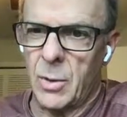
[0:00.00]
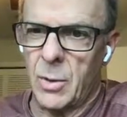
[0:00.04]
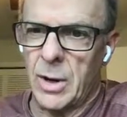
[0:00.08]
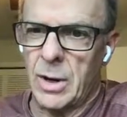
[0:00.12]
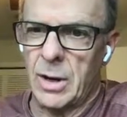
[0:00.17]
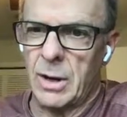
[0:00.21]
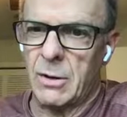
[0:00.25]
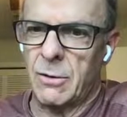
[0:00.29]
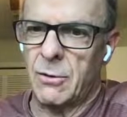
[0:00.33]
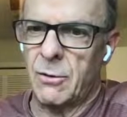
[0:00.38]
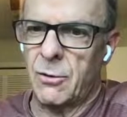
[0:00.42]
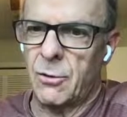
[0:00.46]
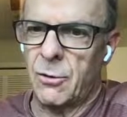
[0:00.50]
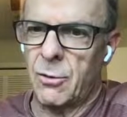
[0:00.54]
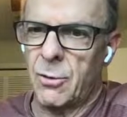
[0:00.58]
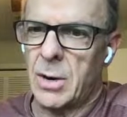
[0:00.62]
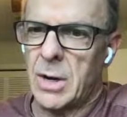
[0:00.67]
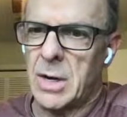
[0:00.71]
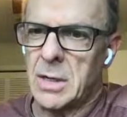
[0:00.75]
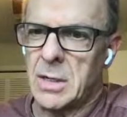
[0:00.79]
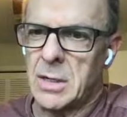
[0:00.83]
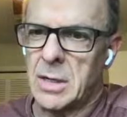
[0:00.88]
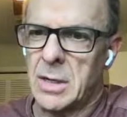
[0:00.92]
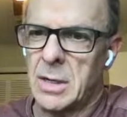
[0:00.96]
we can
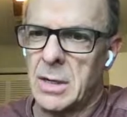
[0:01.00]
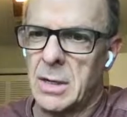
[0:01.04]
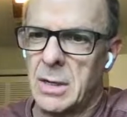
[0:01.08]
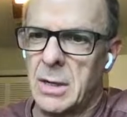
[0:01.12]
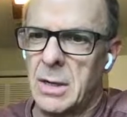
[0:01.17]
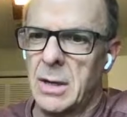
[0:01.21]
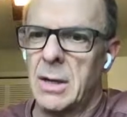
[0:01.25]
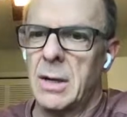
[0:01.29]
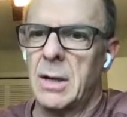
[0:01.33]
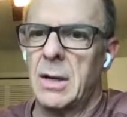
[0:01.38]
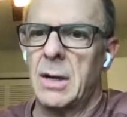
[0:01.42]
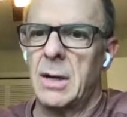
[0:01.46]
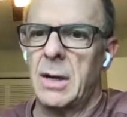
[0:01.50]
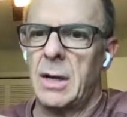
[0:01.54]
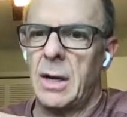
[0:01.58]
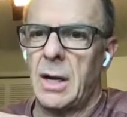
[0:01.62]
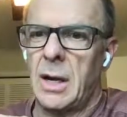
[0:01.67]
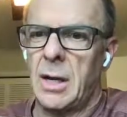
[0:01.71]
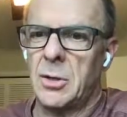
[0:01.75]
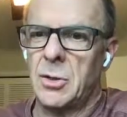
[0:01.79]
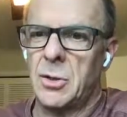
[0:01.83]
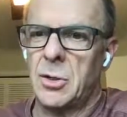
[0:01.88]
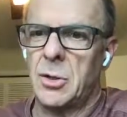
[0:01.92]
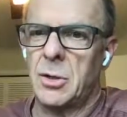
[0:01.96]
treat
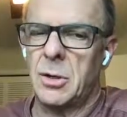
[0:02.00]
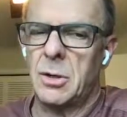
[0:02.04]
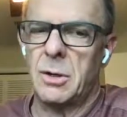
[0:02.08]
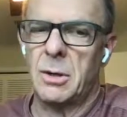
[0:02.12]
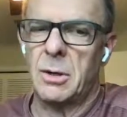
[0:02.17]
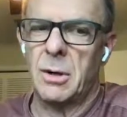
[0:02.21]
each